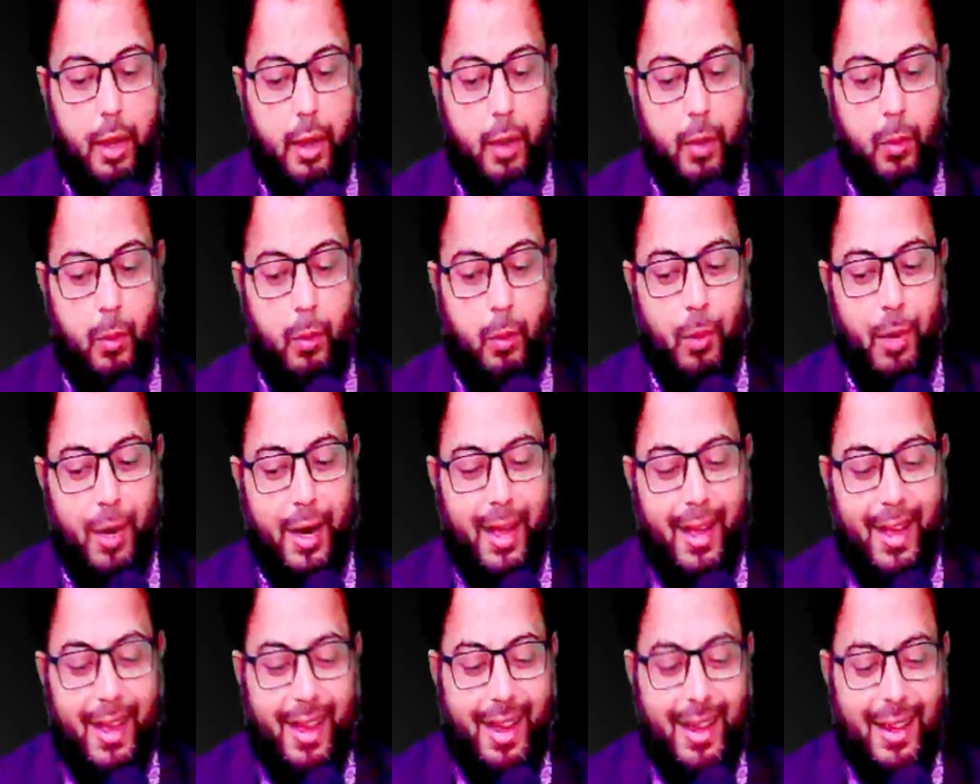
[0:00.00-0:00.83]
What
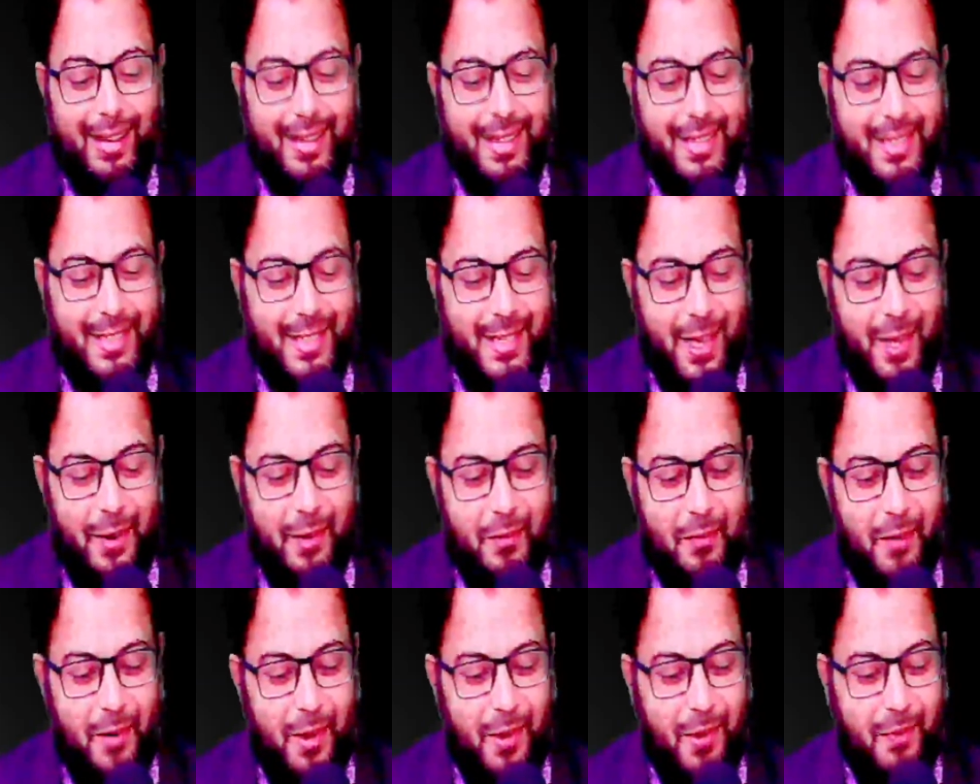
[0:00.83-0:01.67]
I
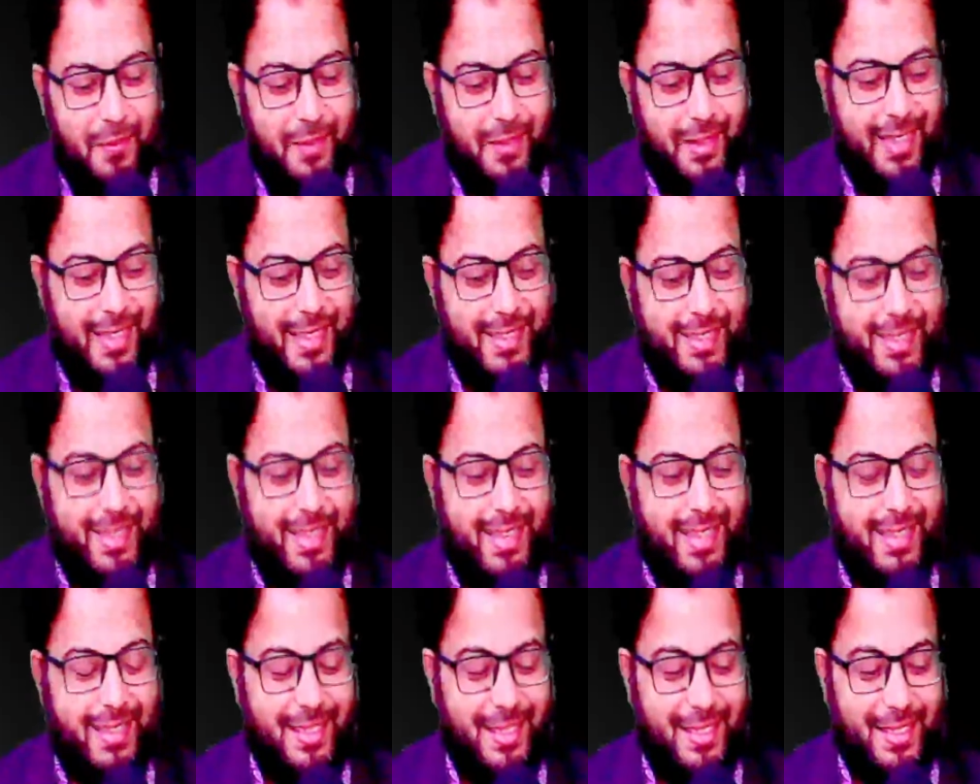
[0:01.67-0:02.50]
understand from this
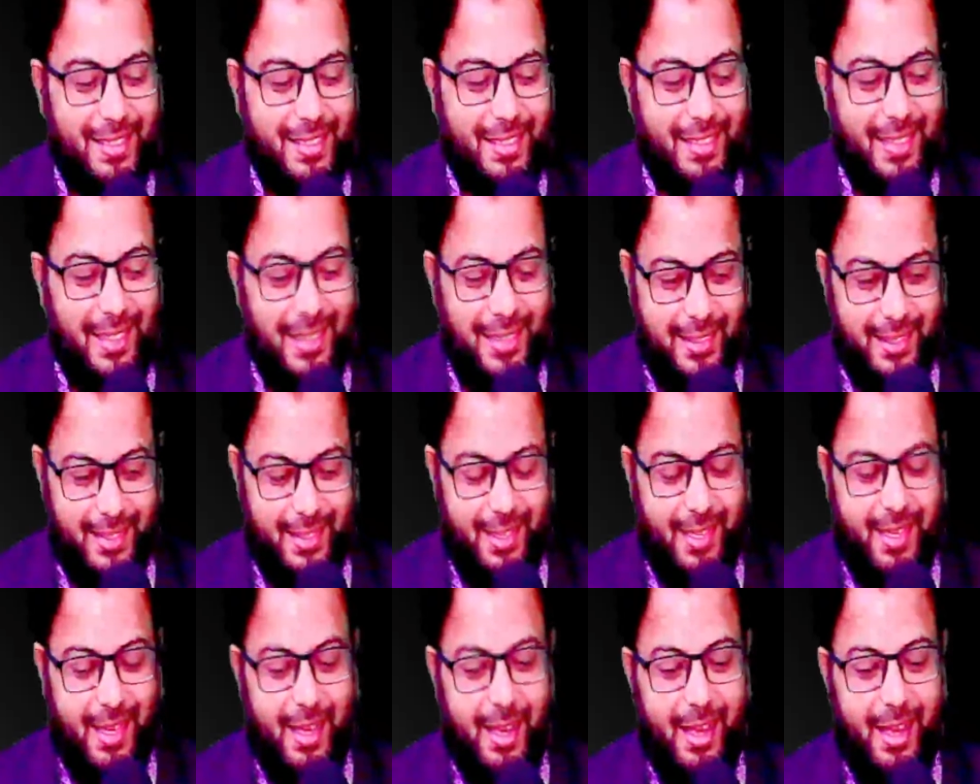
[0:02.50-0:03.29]
is this: